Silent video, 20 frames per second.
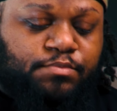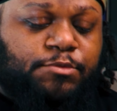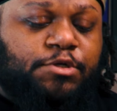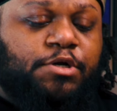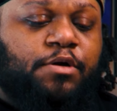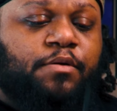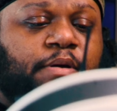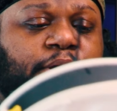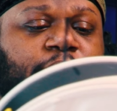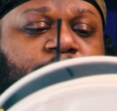
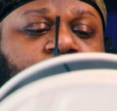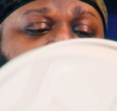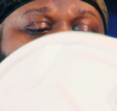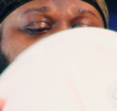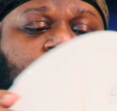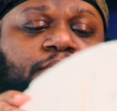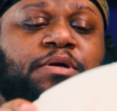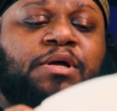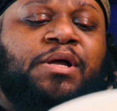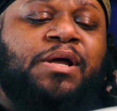All right,
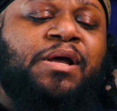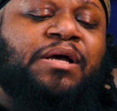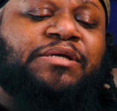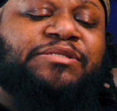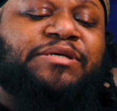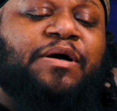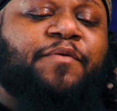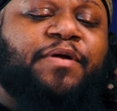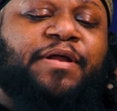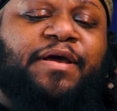cool.
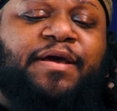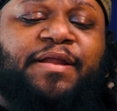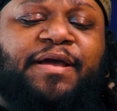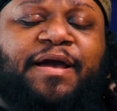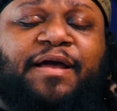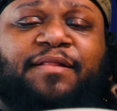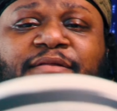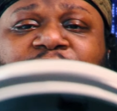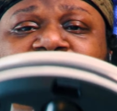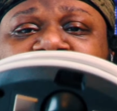So I went ahead
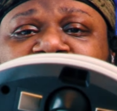and got the